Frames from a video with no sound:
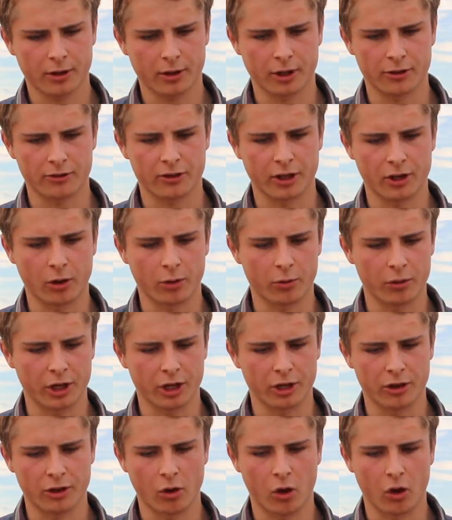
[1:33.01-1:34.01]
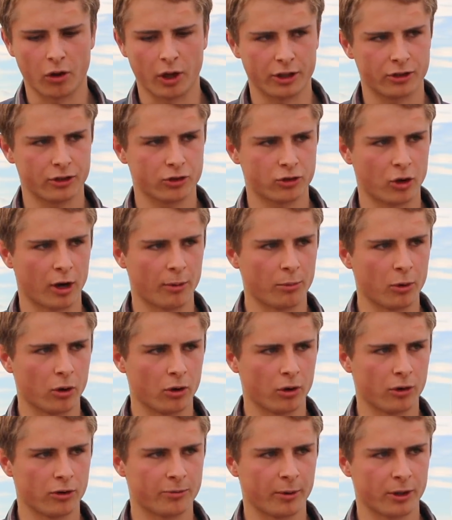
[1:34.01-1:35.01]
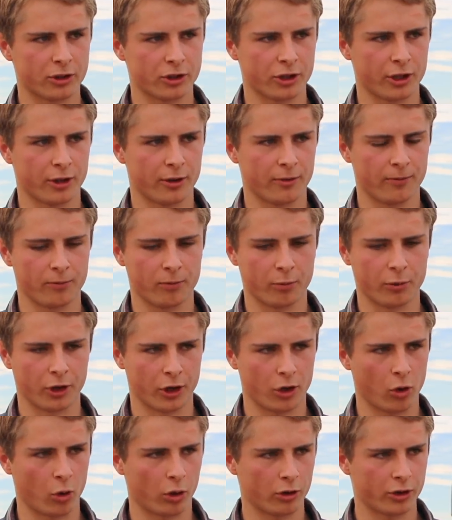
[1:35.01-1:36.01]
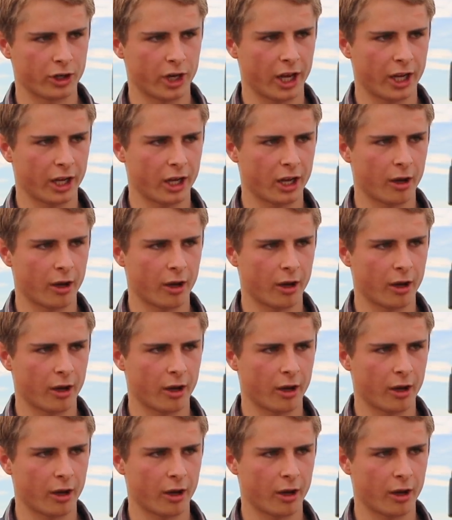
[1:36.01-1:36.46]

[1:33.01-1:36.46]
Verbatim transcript: because they don't need all this trouble, especially when the court date